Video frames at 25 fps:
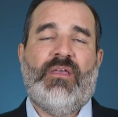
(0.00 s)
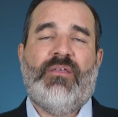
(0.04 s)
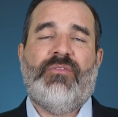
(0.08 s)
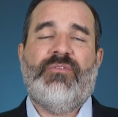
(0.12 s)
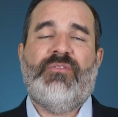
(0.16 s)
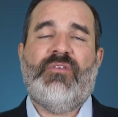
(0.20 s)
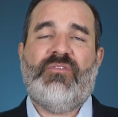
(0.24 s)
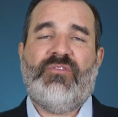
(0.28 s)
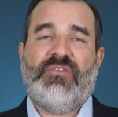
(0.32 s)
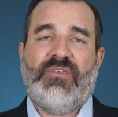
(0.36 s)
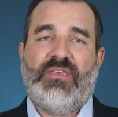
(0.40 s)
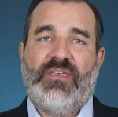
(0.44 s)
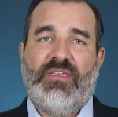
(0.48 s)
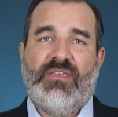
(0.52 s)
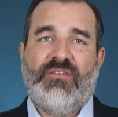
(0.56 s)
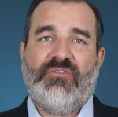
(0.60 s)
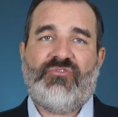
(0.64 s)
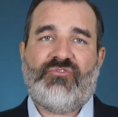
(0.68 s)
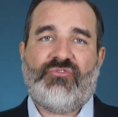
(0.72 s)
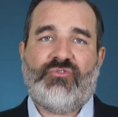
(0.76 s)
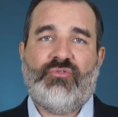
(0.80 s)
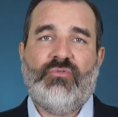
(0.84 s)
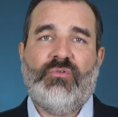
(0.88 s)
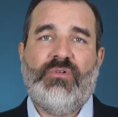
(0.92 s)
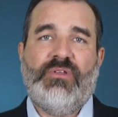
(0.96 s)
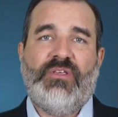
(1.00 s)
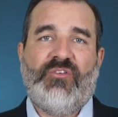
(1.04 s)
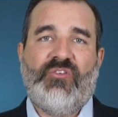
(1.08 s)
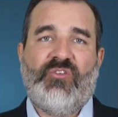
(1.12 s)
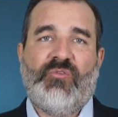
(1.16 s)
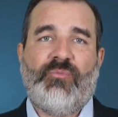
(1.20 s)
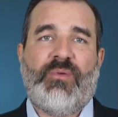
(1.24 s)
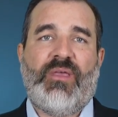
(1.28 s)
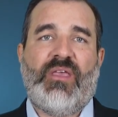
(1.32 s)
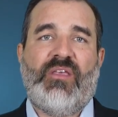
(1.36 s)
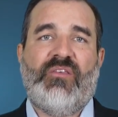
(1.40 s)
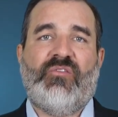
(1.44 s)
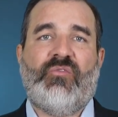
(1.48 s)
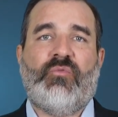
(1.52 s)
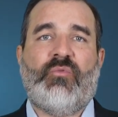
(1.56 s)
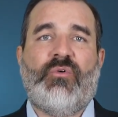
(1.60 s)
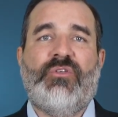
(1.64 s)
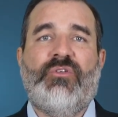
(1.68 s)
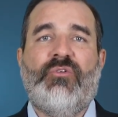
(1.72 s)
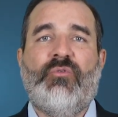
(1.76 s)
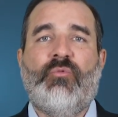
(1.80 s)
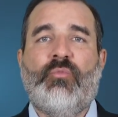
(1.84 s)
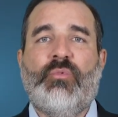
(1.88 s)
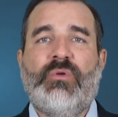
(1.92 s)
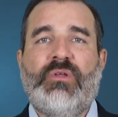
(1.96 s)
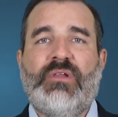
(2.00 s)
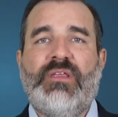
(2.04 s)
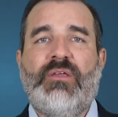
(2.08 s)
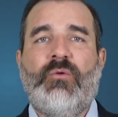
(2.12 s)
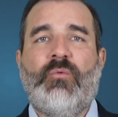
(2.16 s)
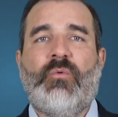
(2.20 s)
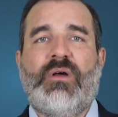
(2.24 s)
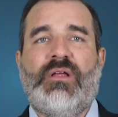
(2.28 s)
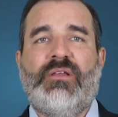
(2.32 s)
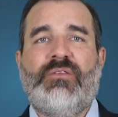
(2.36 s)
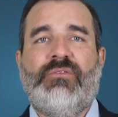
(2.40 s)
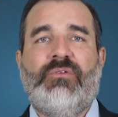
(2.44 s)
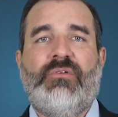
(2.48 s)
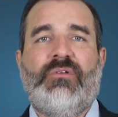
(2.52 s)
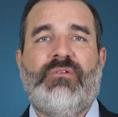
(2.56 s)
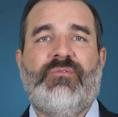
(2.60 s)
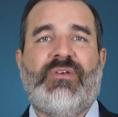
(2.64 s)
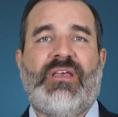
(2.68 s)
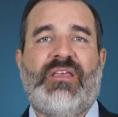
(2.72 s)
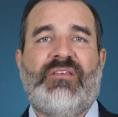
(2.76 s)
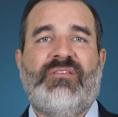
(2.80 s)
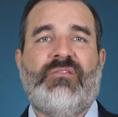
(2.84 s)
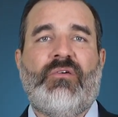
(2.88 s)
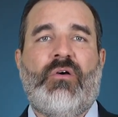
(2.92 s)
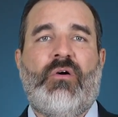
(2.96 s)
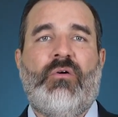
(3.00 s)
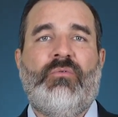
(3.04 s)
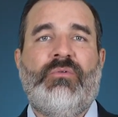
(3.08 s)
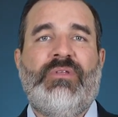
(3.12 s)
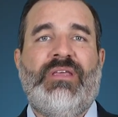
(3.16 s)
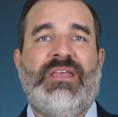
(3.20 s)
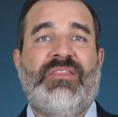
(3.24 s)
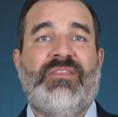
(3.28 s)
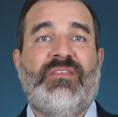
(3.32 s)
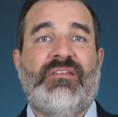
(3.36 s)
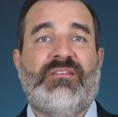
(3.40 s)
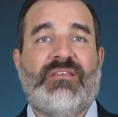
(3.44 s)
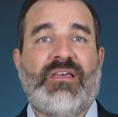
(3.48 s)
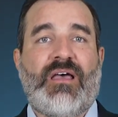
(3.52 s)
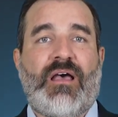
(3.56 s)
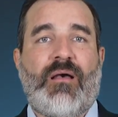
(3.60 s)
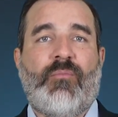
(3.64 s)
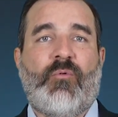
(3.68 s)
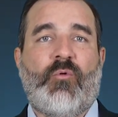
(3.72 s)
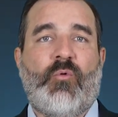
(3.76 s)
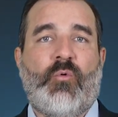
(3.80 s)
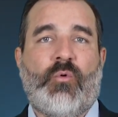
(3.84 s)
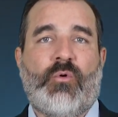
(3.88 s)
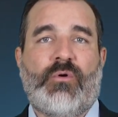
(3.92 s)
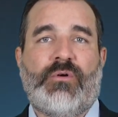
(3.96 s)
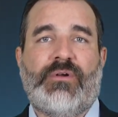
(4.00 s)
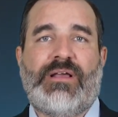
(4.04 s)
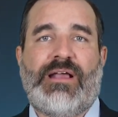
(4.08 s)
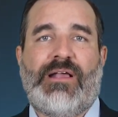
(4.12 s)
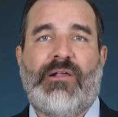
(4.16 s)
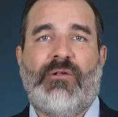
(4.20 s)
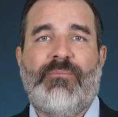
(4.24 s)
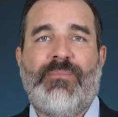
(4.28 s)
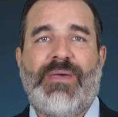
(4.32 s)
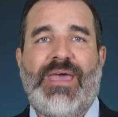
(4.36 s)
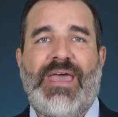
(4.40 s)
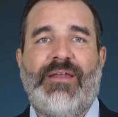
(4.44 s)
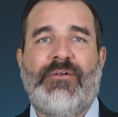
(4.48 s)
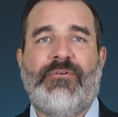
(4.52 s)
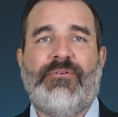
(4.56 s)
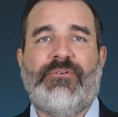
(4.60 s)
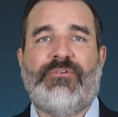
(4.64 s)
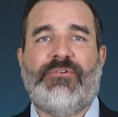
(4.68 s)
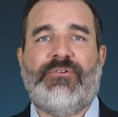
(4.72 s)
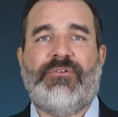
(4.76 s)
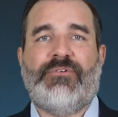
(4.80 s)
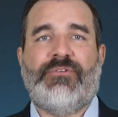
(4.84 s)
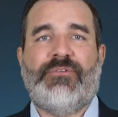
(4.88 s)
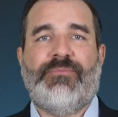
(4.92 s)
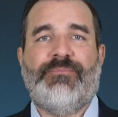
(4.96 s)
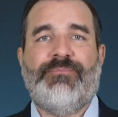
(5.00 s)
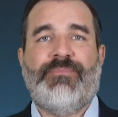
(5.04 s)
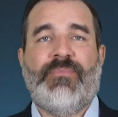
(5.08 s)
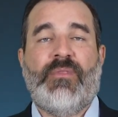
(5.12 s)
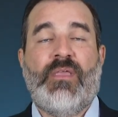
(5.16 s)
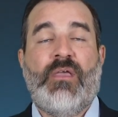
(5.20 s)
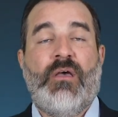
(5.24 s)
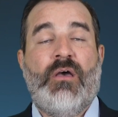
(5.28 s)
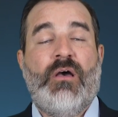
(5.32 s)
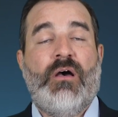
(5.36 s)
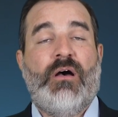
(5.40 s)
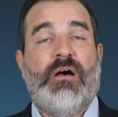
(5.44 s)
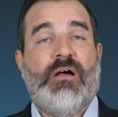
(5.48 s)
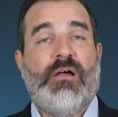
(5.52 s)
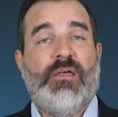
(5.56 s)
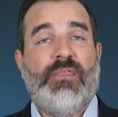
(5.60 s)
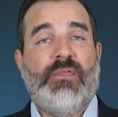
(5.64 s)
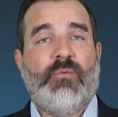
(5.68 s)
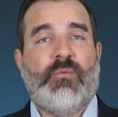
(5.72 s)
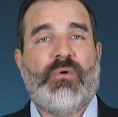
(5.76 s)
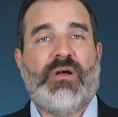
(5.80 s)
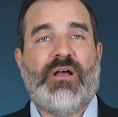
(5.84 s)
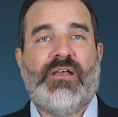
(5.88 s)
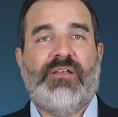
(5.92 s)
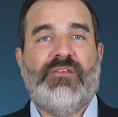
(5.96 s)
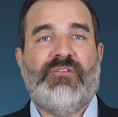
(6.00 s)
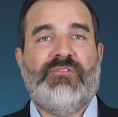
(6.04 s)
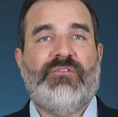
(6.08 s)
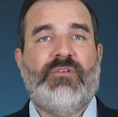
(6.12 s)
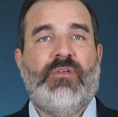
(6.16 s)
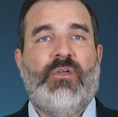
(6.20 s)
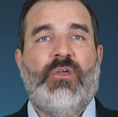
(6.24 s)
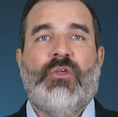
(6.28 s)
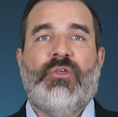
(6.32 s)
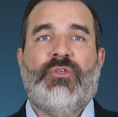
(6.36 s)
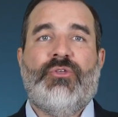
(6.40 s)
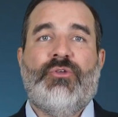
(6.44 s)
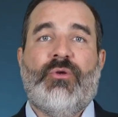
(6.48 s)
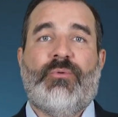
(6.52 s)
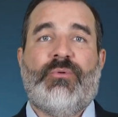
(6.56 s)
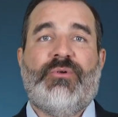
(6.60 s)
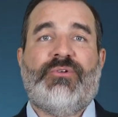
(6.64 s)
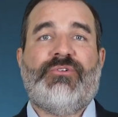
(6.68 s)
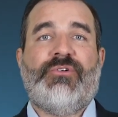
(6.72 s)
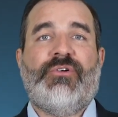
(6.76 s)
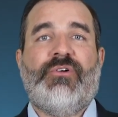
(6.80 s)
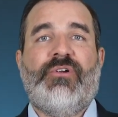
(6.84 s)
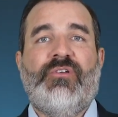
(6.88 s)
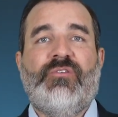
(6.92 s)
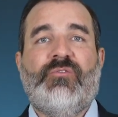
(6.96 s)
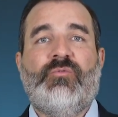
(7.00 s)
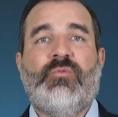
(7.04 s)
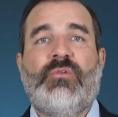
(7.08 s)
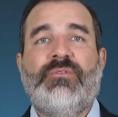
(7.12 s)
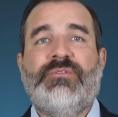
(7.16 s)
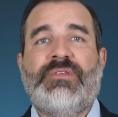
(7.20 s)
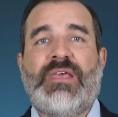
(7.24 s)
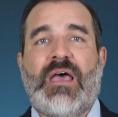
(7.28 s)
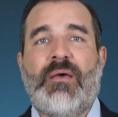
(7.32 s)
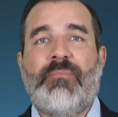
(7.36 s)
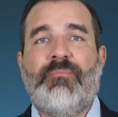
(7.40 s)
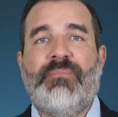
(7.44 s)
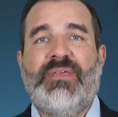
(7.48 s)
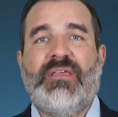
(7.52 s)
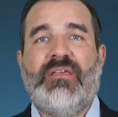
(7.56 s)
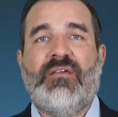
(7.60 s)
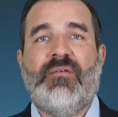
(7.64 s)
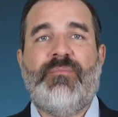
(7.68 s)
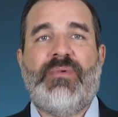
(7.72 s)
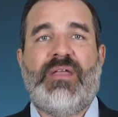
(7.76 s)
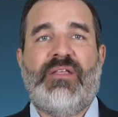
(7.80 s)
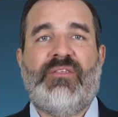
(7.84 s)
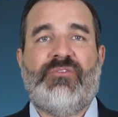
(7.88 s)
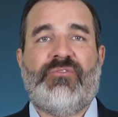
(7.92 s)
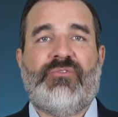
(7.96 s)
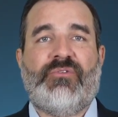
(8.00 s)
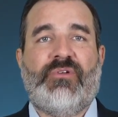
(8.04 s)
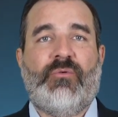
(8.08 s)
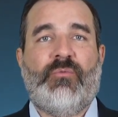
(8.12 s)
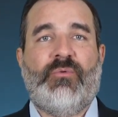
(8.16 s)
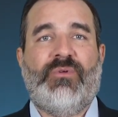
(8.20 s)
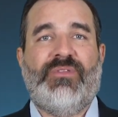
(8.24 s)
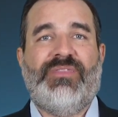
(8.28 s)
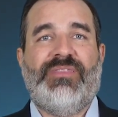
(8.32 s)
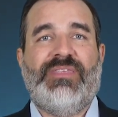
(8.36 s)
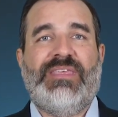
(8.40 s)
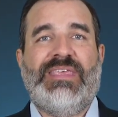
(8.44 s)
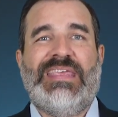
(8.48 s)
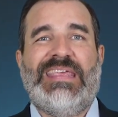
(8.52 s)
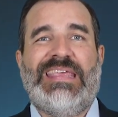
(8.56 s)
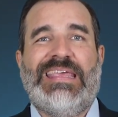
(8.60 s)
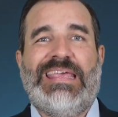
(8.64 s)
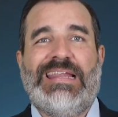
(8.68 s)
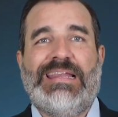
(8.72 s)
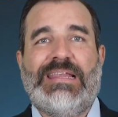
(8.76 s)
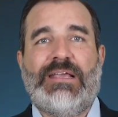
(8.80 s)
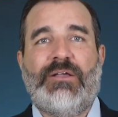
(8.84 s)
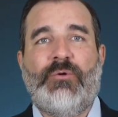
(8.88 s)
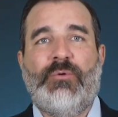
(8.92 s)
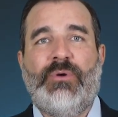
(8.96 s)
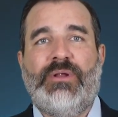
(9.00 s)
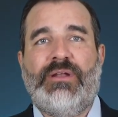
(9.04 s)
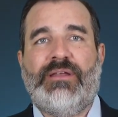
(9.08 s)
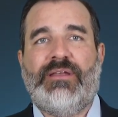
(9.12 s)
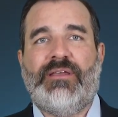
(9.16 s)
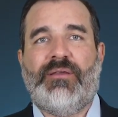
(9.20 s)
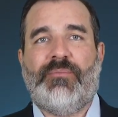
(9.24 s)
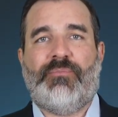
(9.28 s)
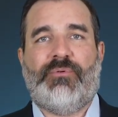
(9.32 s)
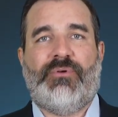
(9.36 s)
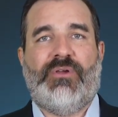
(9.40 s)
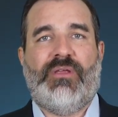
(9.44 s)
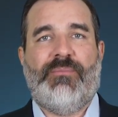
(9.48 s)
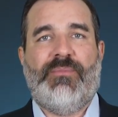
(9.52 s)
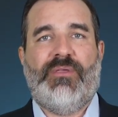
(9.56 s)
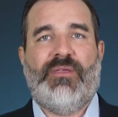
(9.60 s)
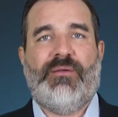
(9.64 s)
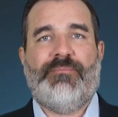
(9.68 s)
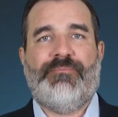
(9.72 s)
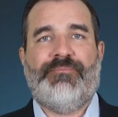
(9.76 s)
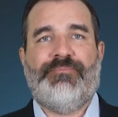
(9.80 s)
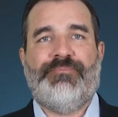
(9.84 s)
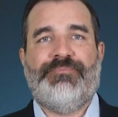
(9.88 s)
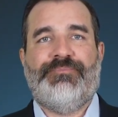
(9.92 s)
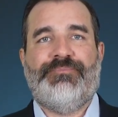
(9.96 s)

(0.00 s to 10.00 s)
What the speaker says: This is truly a space where you really want to invest only in the top quartile managers. Otherwise, your returns will not be commensurate with the illiquidity premium.